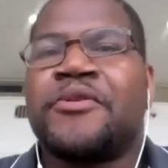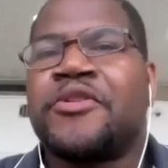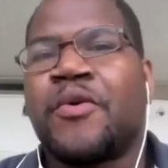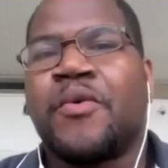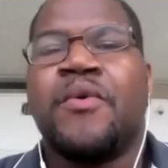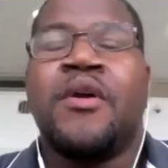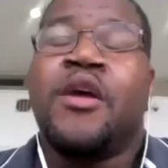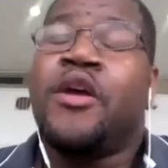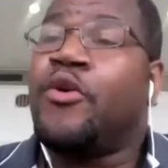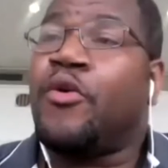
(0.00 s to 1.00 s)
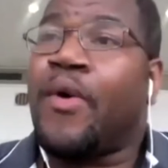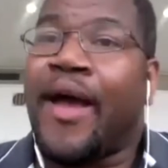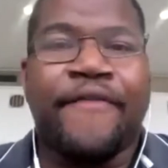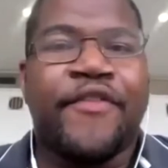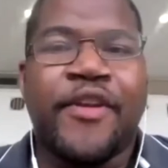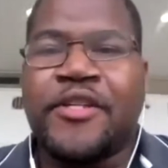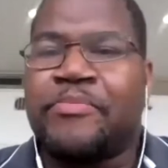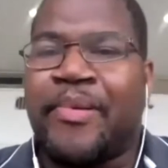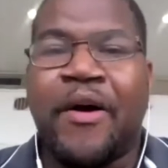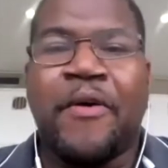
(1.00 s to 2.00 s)
So, you know, after this
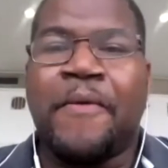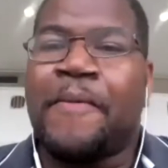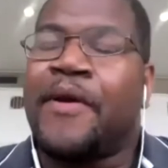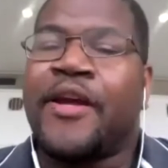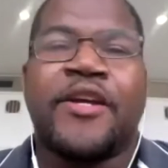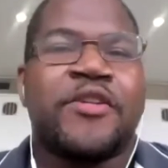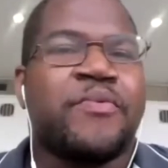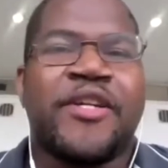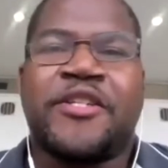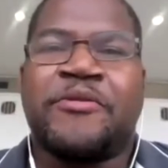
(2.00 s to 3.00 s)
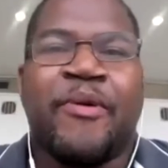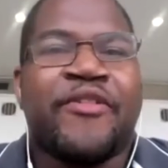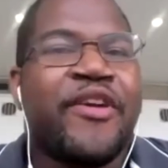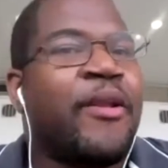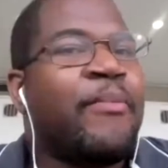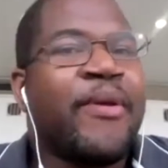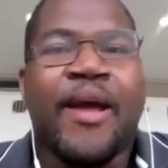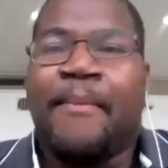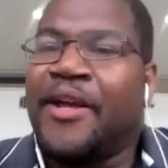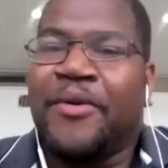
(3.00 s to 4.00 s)
bout against Rances Barthelemy, I
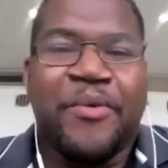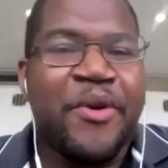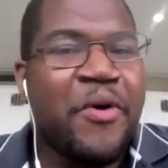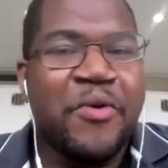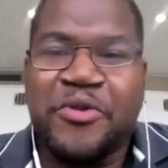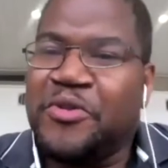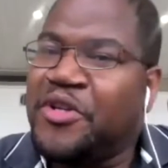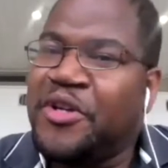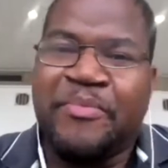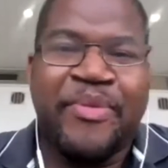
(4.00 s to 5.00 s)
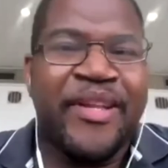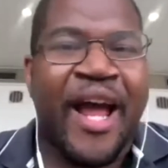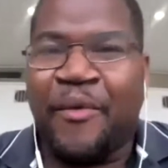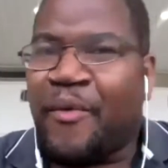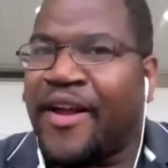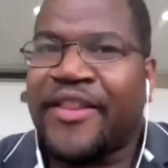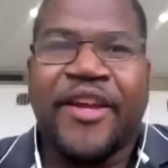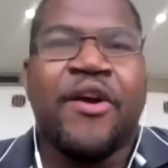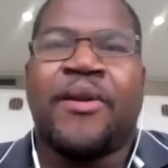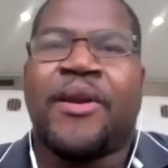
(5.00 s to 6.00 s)
mean, who knows, you could be like right
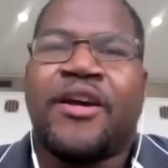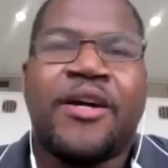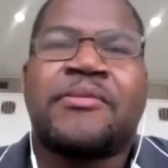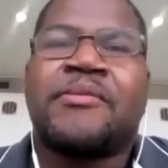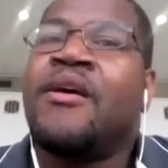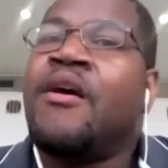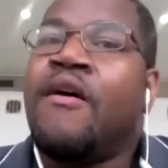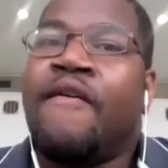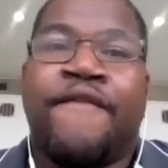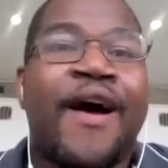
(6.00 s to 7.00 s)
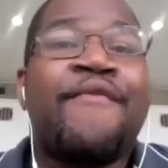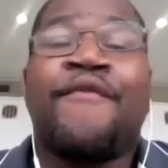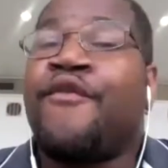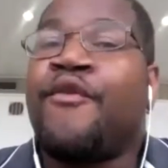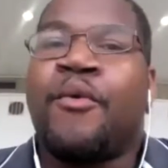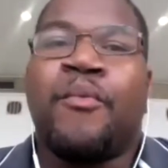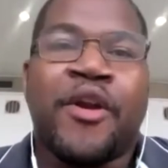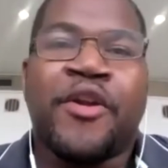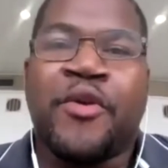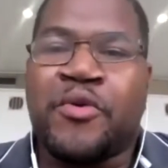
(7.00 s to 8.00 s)
there on the cusp of fighting for one
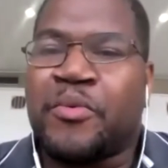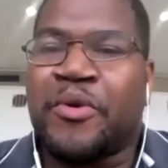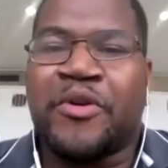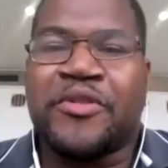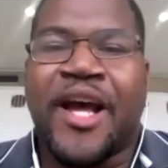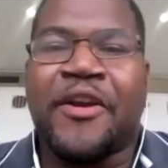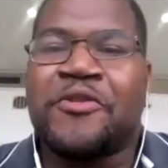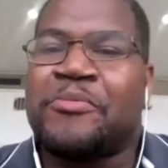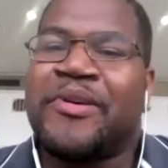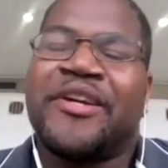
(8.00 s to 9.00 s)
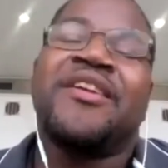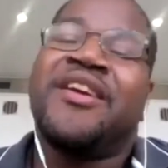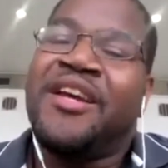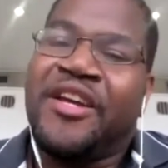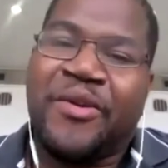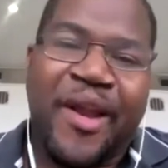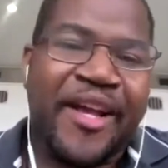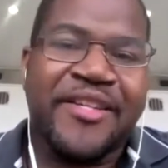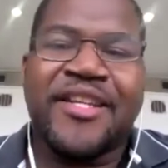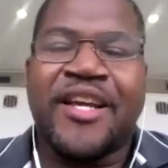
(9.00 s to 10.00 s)
of those world titles. But, you know, like
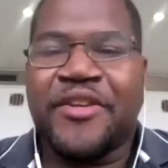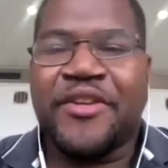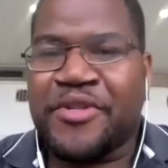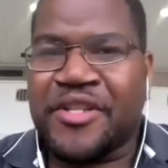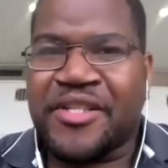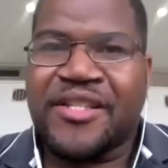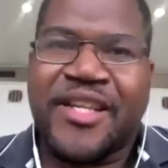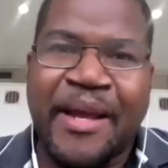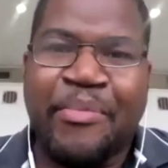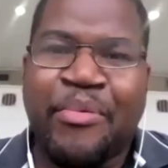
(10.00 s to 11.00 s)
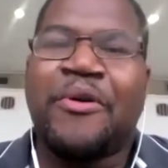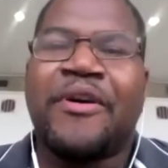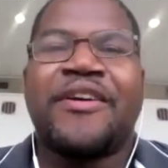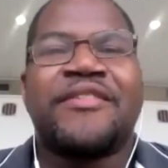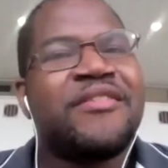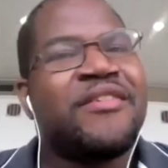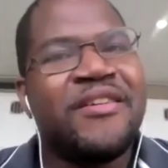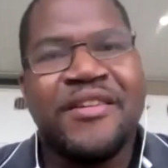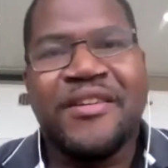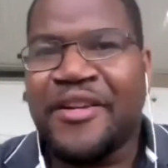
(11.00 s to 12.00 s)
you said, you just stay poised,
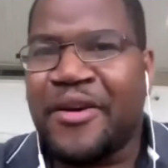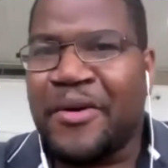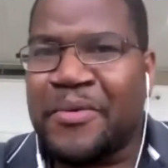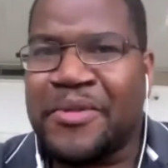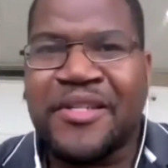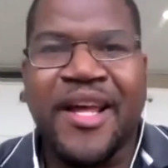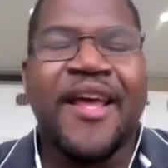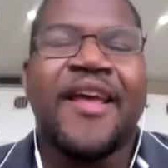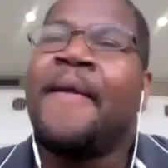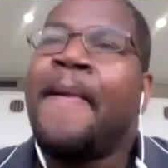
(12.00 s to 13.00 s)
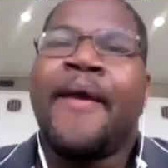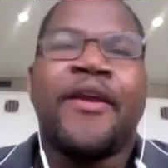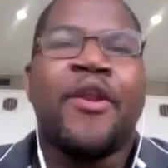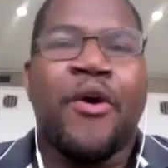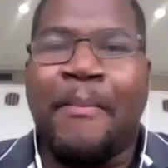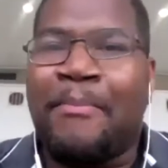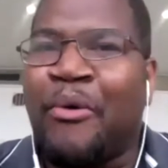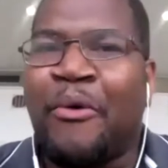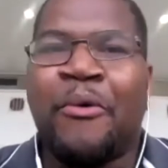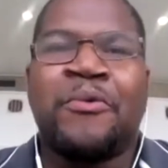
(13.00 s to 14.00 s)
you know, stay, you know,
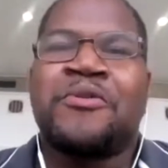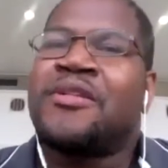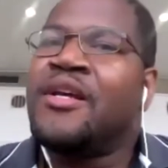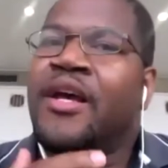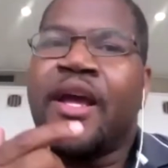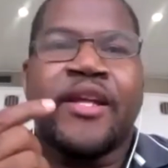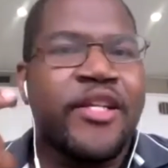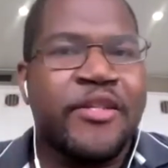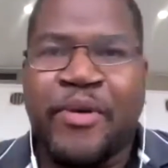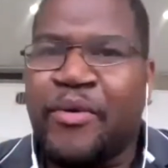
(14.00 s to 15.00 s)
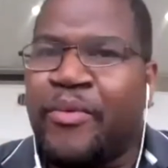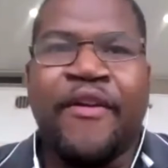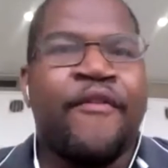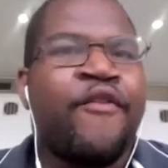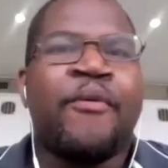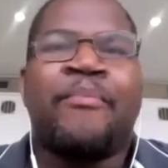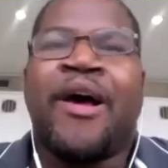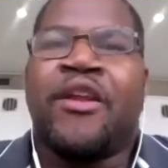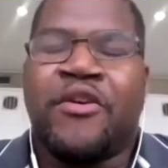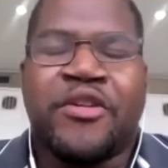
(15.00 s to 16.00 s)
composed and just be ready for the
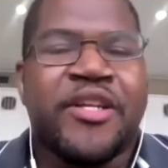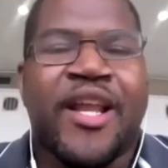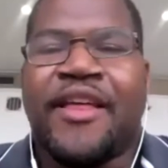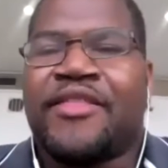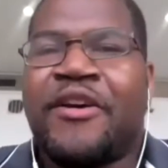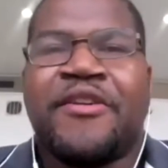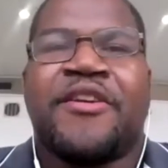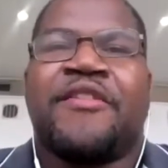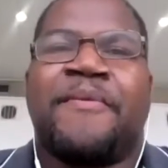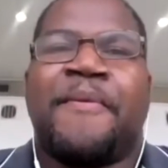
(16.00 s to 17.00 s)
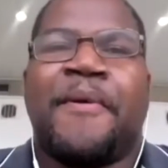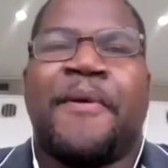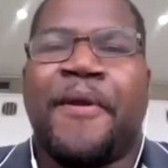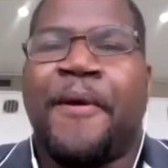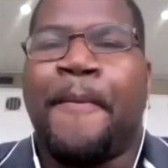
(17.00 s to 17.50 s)
battle on July 30th, you know?